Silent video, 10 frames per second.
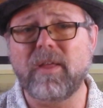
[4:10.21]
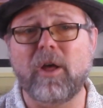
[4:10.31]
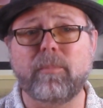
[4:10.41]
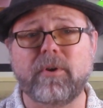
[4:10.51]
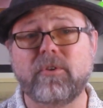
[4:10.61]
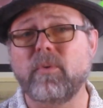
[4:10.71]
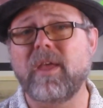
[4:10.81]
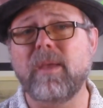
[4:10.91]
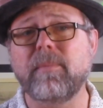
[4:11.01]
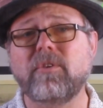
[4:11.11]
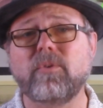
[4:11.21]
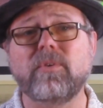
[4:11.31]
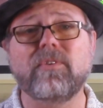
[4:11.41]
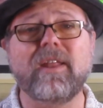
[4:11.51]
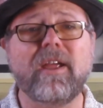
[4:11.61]
Alberto came into
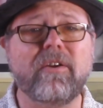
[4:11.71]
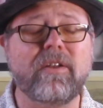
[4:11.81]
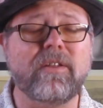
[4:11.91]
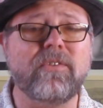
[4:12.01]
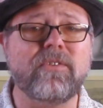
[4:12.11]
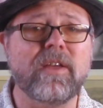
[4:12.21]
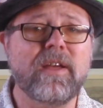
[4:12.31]
his inheritance